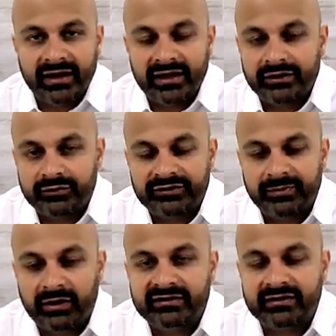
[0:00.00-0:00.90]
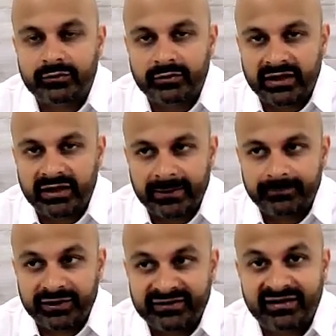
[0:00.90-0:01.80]
and the response that we're getting,
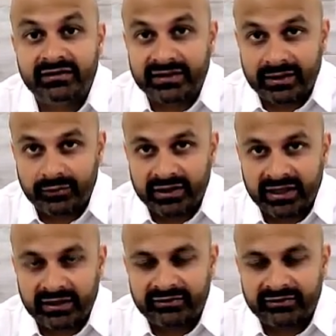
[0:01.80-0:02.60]
the signal that we're getting.